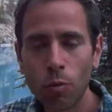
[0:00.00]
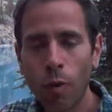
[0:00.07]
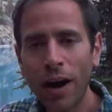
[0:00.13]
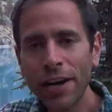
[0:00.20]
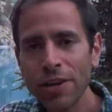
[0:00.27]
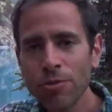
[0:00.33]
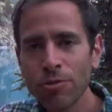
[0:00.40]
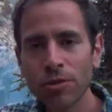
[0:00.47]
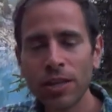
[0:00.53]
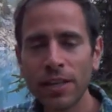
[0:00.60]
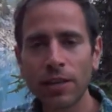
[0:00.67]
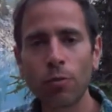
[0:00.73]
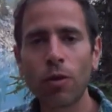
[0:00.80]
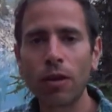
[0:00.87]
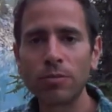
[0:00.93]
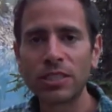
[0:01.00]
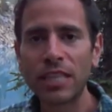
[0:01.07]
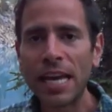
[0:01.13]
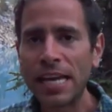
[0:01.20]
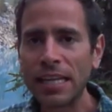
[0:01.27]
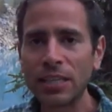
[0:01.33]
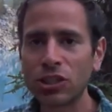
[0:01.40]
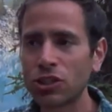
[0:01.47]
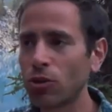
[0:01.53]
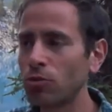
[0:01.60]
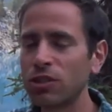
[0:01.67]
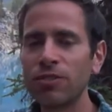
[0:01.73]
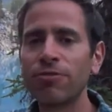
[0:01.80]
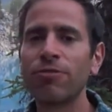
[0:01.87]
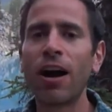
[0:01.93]
Why do you think that what I'm saying is so
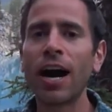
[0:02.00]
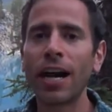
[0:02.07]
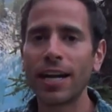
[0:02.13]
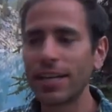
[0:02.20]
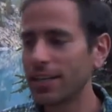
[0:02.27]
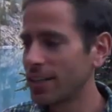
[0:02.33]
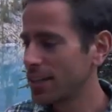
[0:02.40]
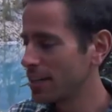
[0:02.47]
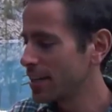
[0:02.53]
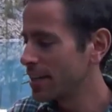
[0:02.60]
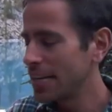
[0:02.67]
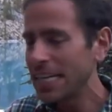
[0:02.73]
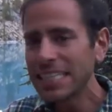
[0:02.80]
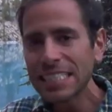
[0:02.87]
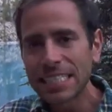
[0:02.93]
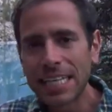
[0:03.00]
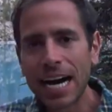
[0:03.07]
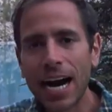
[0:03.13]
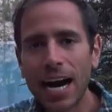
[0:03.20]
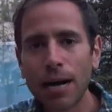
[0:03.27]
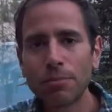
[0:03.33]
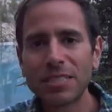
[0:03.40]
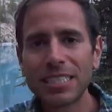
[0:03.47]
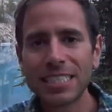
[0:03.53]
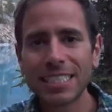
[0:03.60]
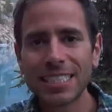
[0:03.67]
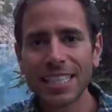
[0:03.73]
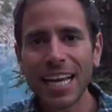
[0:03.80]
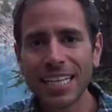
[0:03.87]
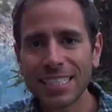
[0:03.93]
divine? It's common
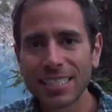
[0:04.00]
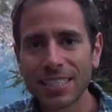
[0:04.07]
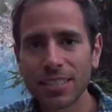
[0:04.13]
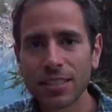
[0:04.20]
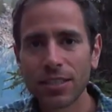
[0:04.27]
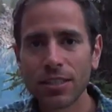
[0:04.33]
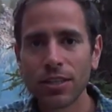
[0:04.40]
sense.